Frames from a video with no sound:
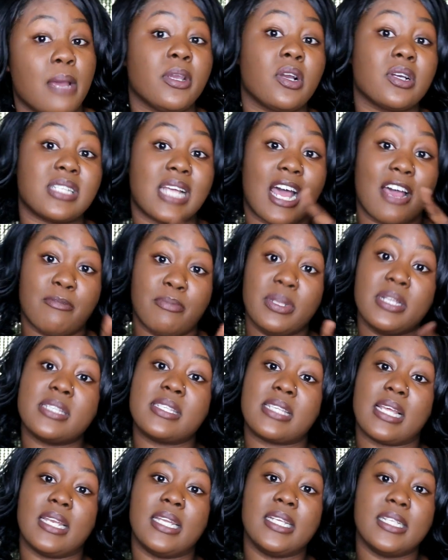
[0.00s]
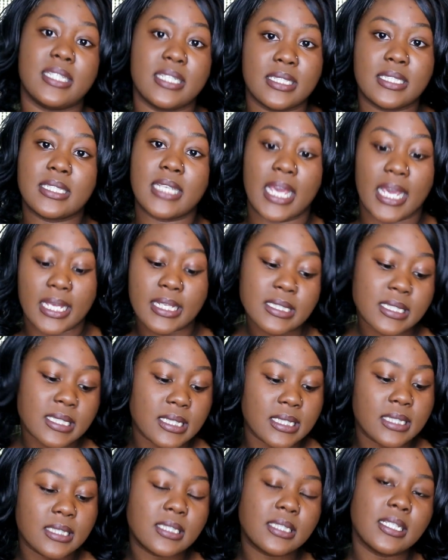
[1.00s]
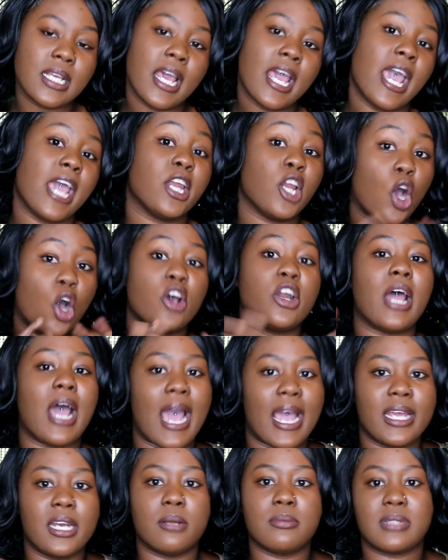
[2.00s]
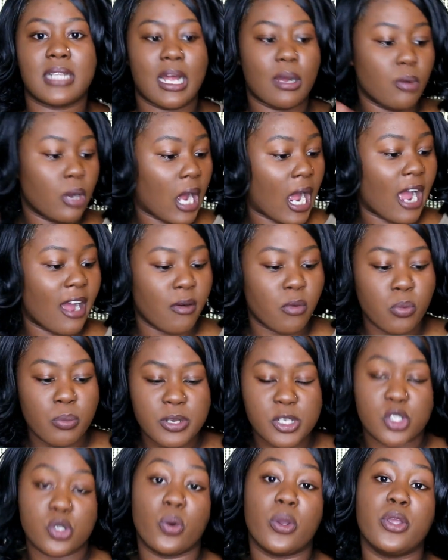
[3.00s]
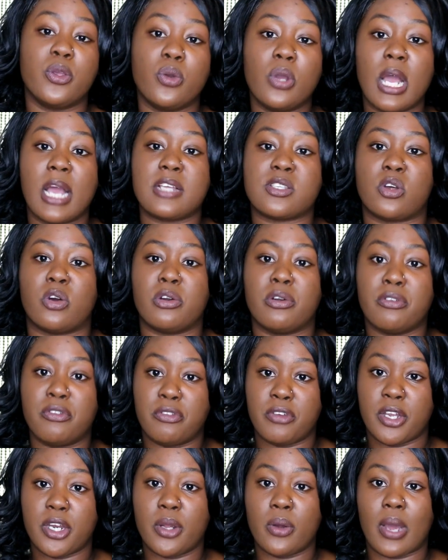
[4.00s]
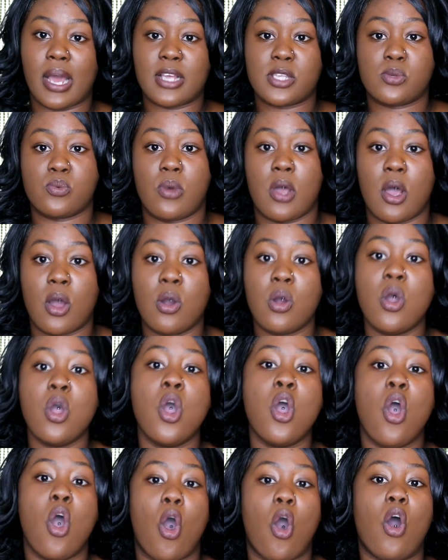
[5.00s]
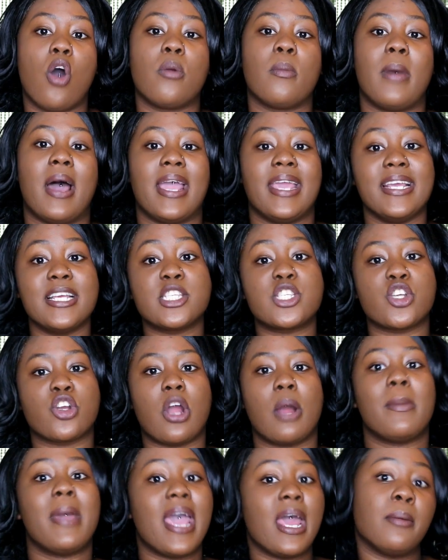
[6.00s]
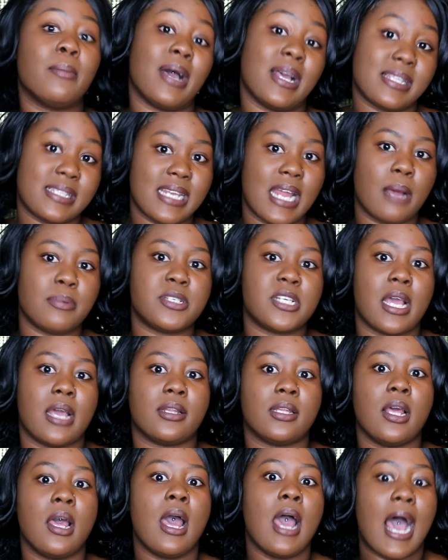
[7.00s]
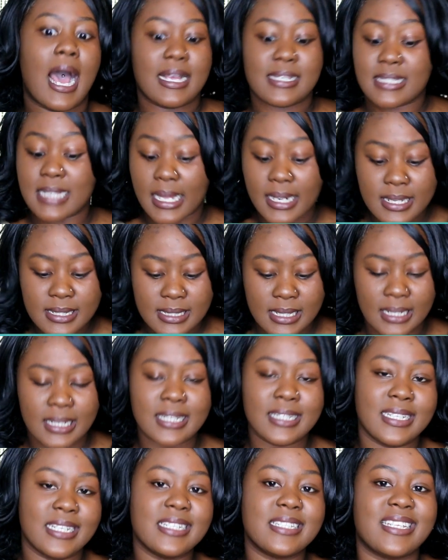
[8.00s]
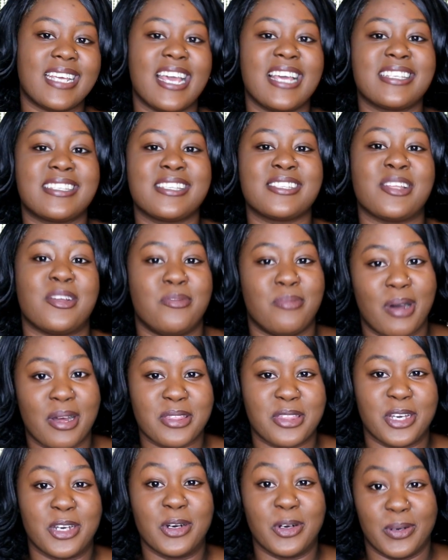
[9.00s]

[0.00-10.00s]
because I have been selling these cases and other items that I will be showing you guys on the video as well on my Instagram and my Snapchat. I started selling these cases a month ago,